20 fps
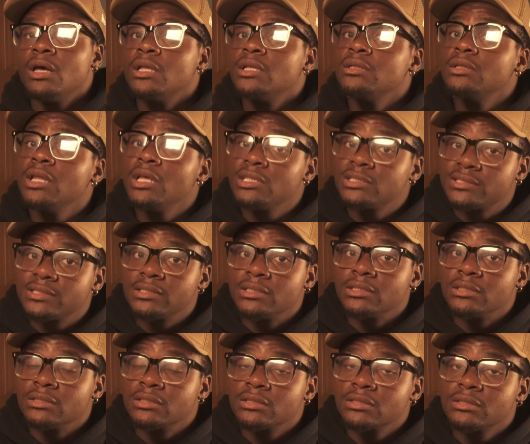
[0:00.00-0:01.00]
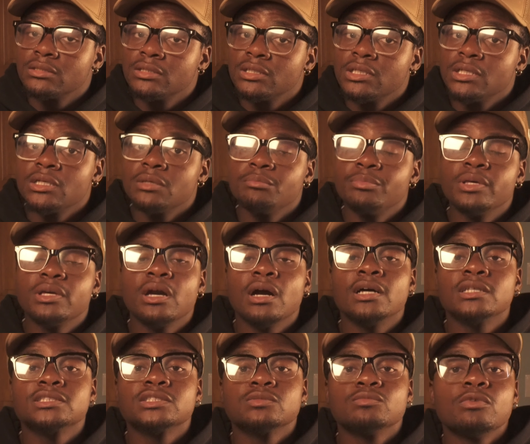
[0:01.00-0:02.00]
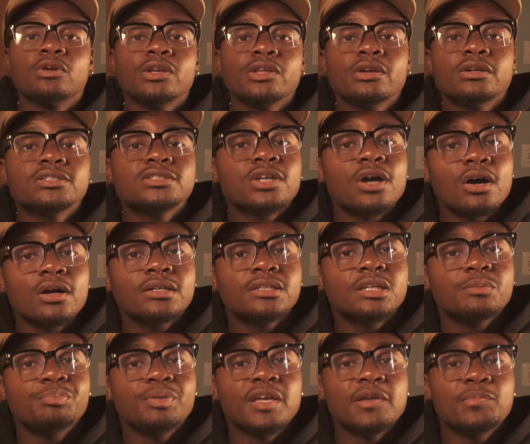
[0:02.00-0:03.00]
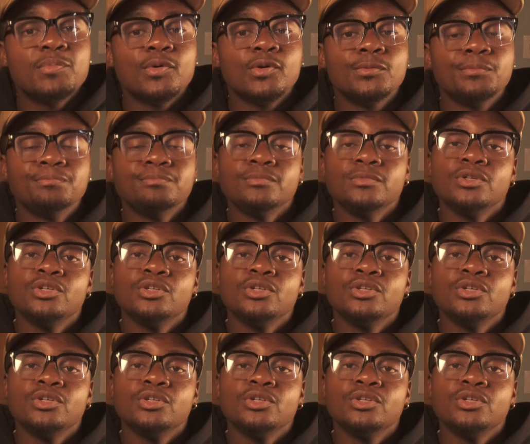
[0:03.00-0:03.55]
Listening. Because when you're talking to people,